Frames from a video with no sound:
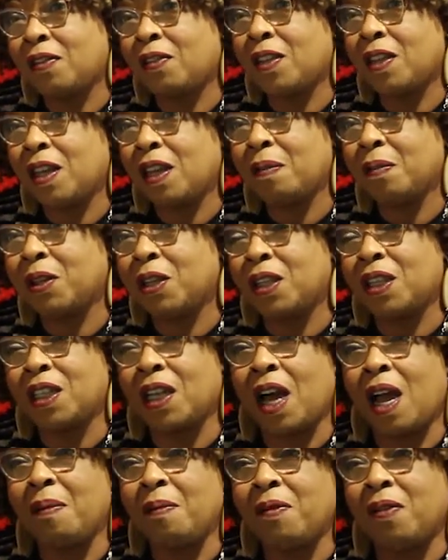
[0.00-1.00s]
for them. Good
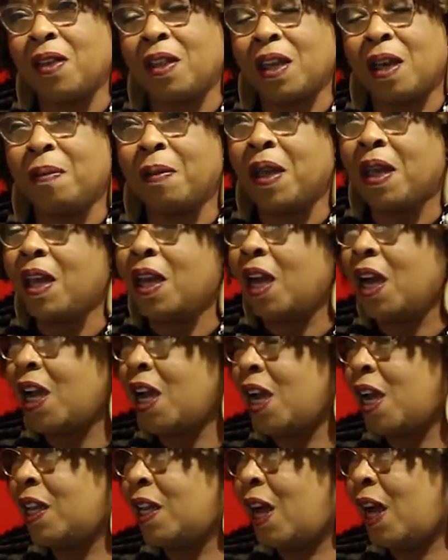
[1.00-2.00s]
time for them.
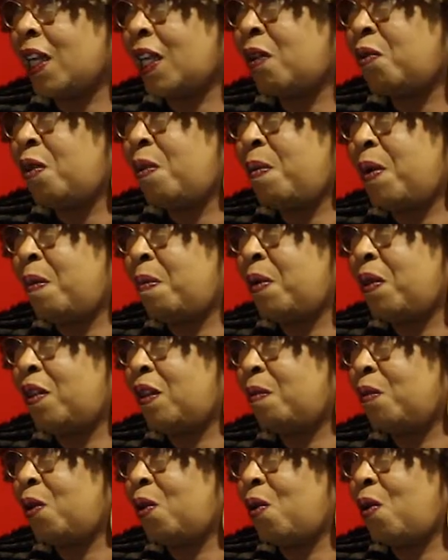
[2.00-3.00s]
And I can remember
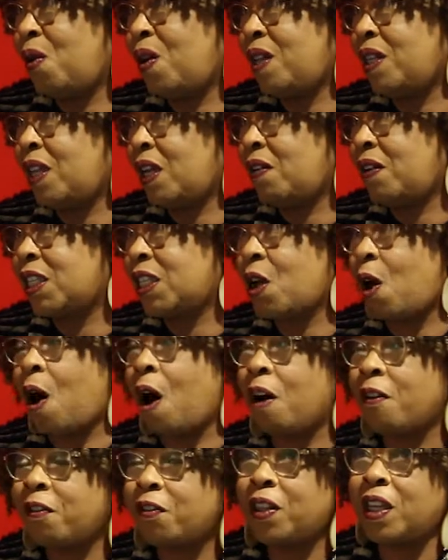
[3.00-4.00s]
them going there as
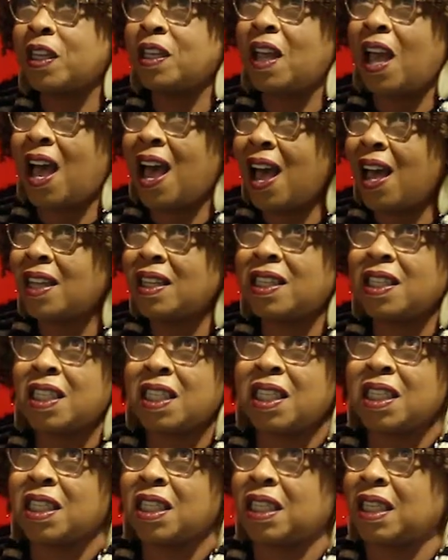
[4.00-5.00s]
often as
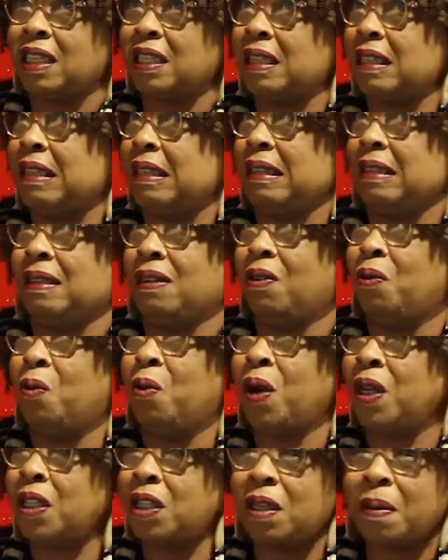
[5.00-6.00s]

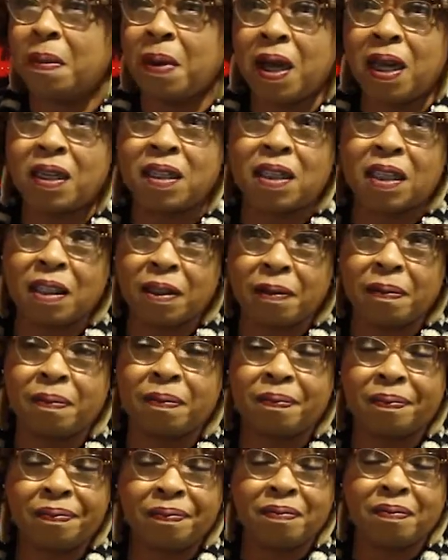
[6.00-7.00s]
once a month.
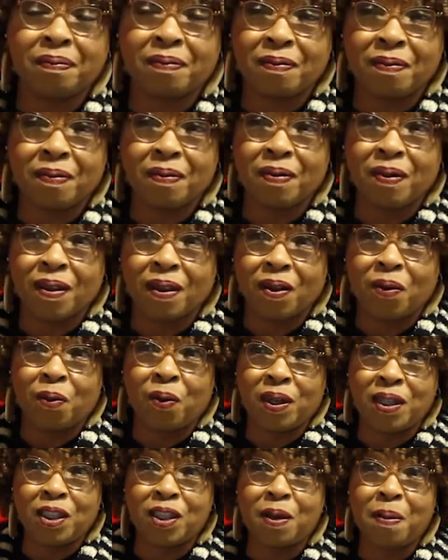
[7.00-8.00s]

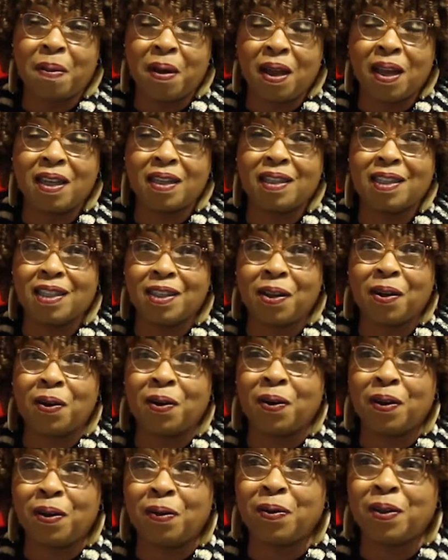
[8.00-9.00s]
Once a month. So
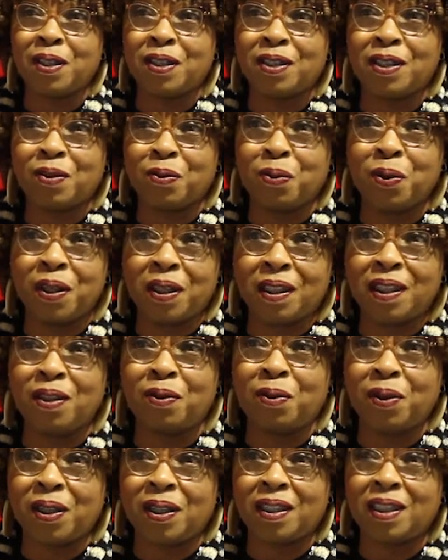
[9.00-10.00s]
it was
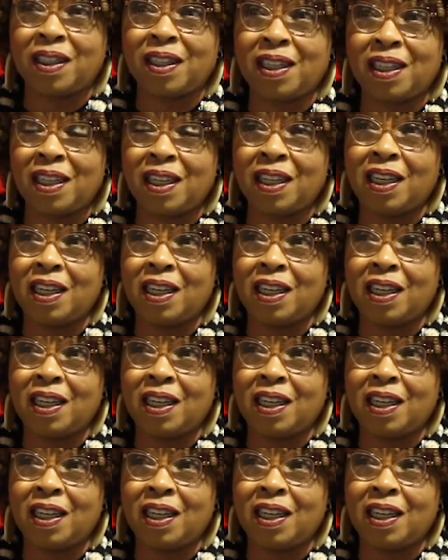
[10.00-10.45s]
really, really